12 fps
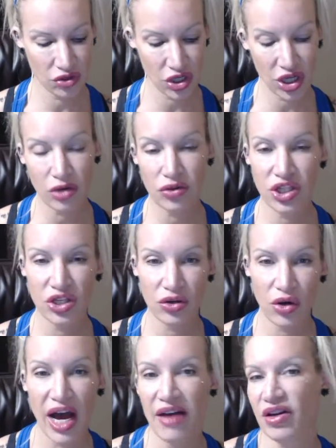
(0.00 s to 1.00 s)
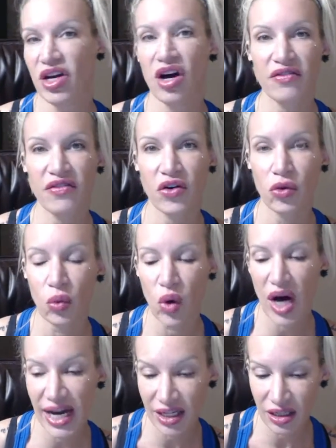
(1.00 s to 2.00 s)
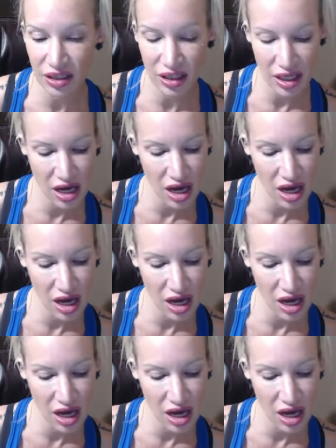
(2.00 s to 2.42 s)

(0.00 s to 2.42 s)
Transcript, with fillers: to go to. I haven't gone for a while.